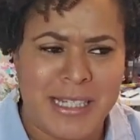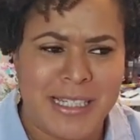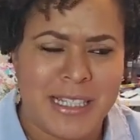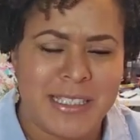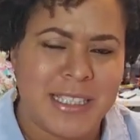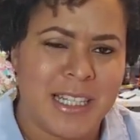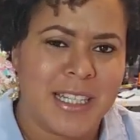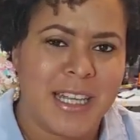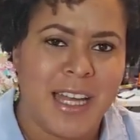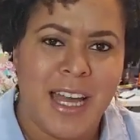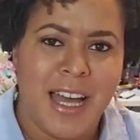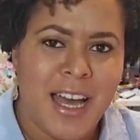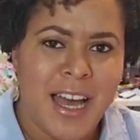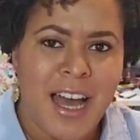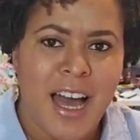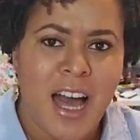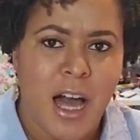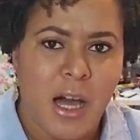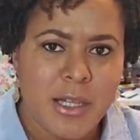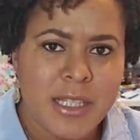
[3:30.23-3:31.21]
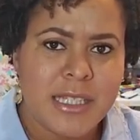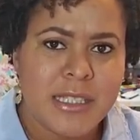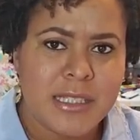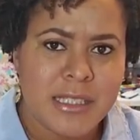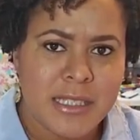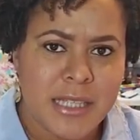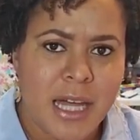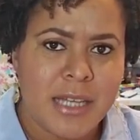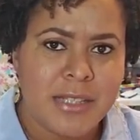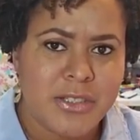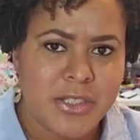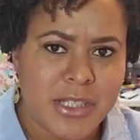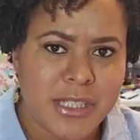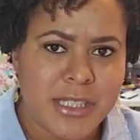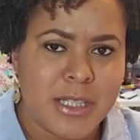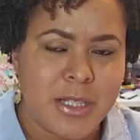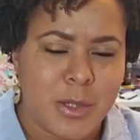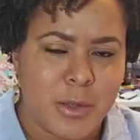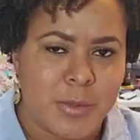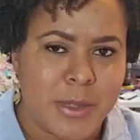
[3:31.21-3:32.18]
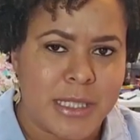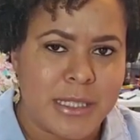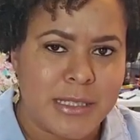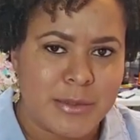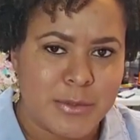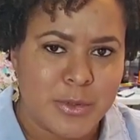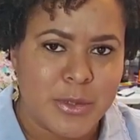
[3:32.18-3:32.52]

And I was like, I'll get to that in just a little bit.